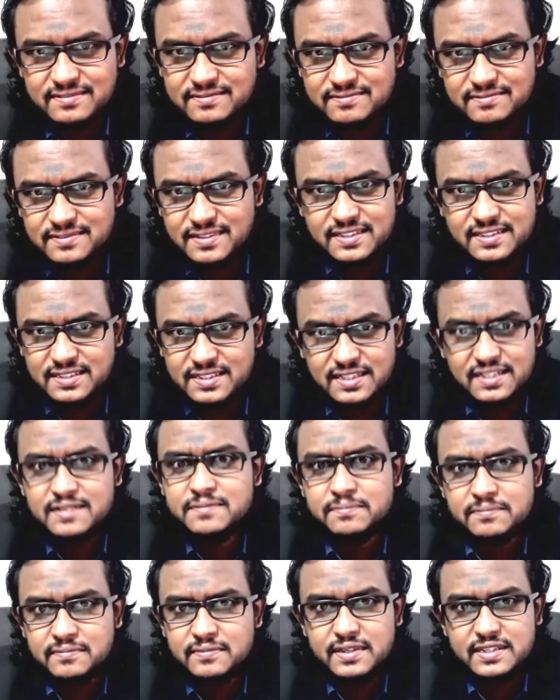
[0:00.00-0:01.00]
The
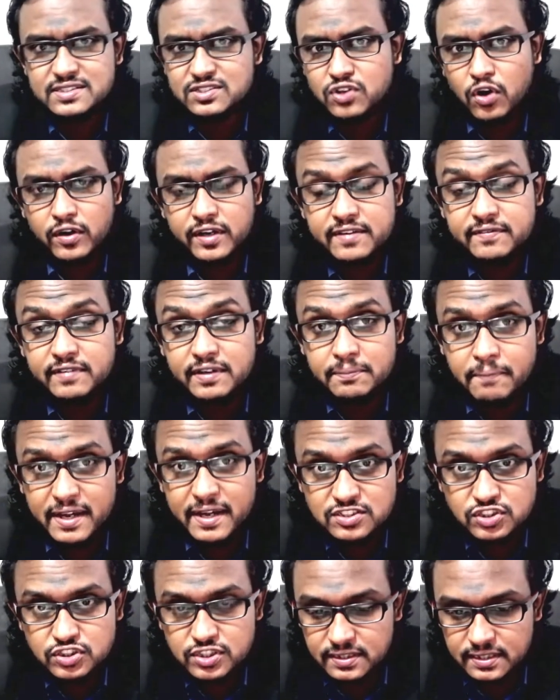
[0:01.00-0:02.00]
term is not even
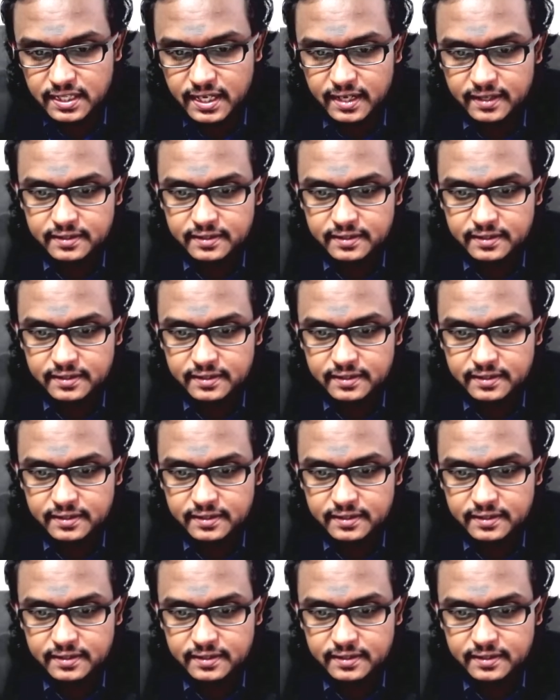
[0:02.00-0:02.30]
mentioned there.